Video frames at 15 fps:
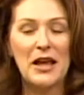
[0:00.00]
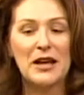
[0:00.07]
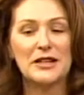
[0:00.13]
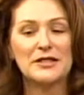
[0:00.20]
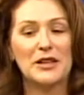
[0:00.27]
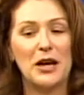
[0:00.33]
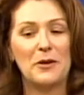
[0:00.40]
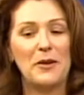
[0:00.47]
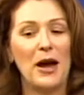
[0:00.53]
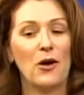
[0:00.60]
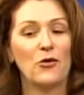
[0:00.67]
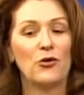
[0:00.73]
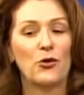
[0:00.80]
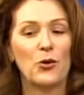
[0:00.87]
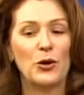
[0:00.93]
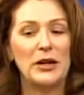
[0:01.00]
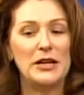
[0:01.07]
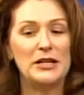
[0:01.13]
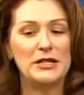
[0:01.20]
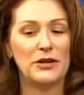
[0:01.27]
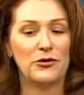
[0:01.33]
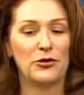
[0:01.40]
It's got about 40
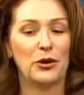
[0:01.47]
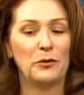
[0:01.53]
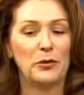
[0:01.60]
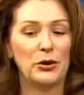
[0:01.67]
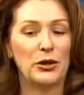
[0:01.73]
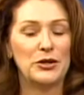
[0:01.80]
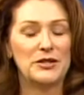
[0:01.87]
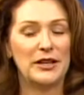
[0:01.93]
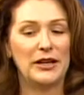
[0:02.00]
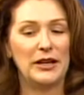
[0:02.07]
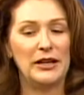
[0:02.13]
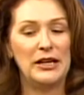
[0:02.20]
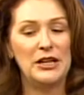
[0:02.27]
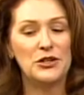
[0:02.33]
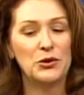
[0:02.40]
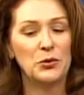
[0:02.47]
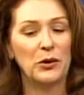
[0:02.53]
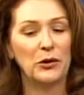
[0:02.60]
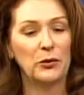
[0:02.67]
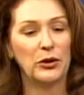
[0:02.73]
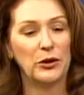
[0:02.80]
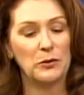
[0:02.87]
different birds in it, each
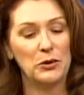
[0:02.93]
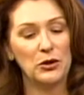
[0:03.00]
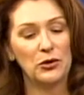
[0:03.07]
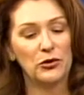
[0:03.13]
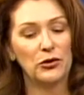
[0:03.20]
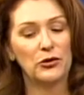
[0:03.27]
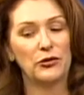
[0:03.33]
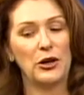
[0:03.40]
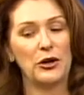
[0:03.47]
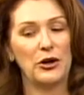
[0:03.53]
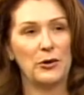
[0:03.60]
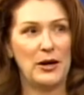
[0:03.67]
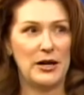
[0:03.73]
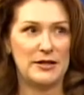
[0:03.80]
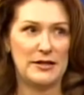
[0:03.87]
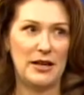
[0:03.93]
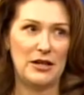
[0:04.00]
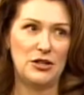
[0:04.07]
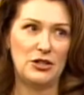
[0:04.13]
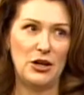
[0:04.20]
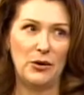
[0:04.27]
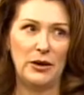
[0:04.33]
one with a beautiful photo essay
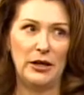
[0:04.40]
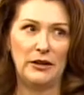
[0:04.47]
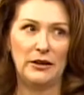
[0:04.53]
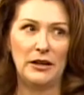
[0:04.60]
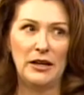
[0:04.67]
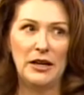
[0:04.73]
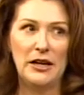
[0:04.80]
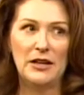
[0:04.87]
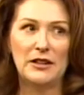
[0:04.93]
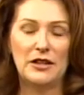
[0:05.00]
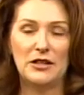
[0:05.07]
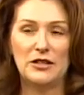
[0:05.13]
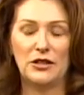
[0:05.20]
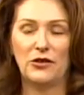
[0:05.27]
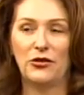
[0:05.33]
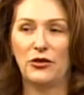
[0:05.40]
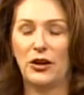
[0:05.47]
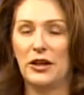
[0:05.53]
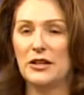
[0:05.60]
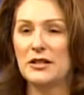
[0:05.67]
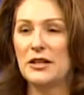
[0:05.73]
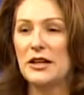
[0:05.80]
showing the
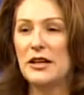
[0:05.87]
different